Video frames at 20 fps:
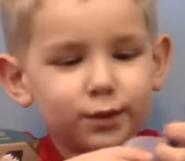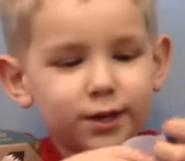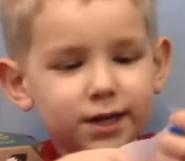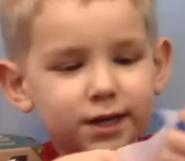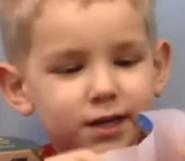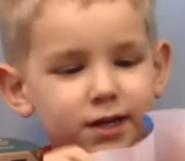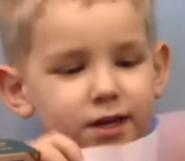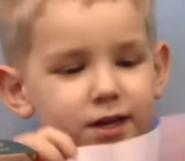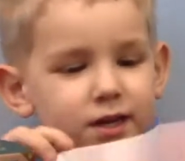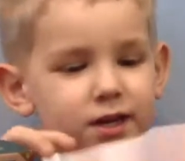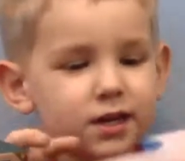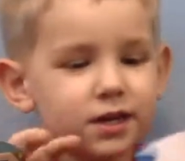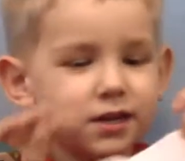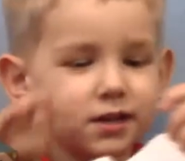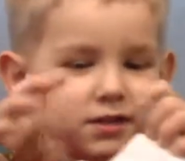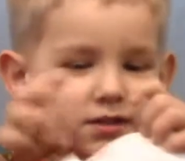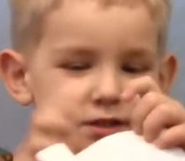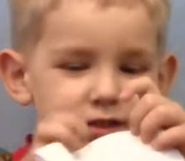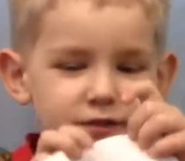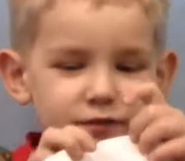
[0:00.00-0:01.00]
All right,
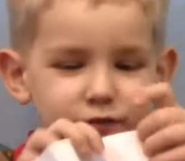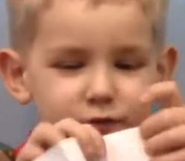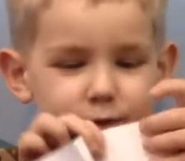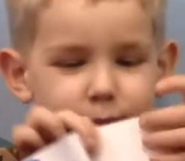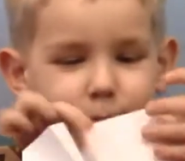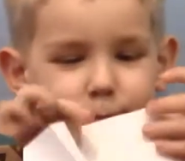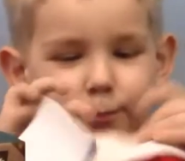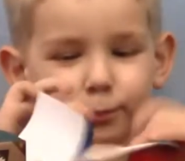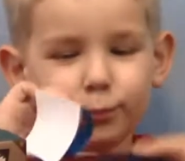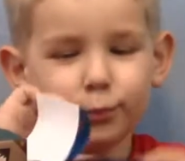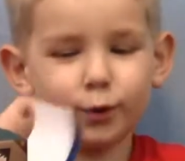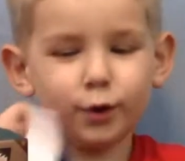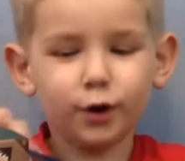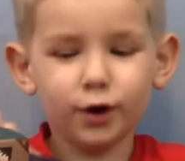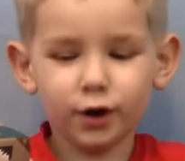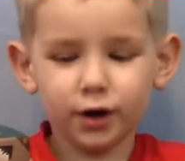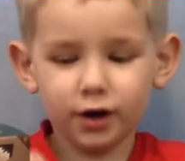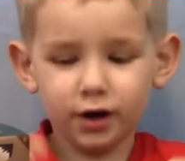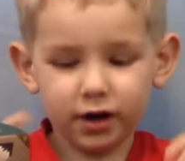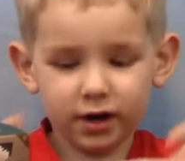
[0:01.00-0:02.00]
let's Different get...
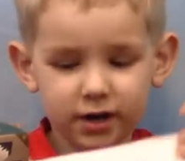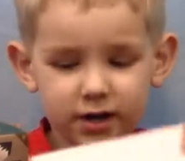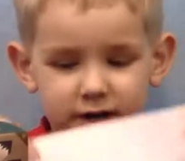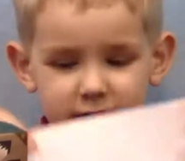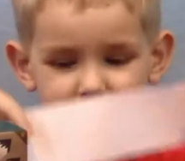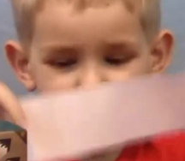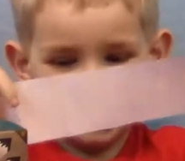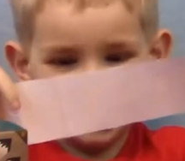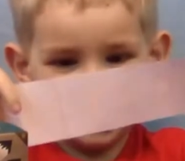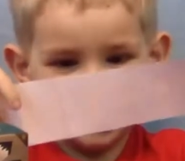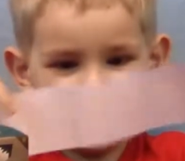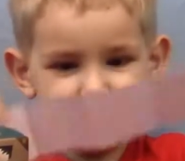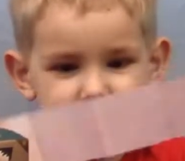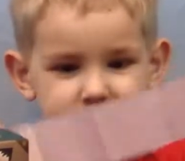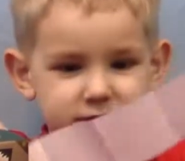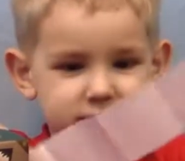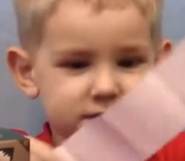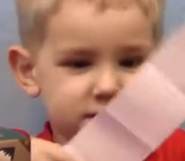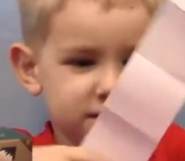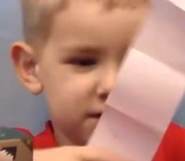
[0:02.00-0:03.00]

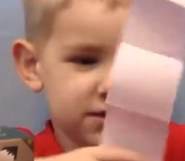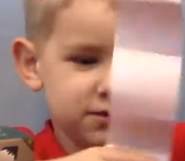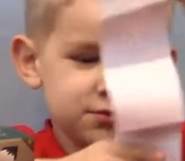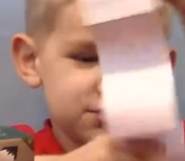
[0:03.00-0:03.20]
bots that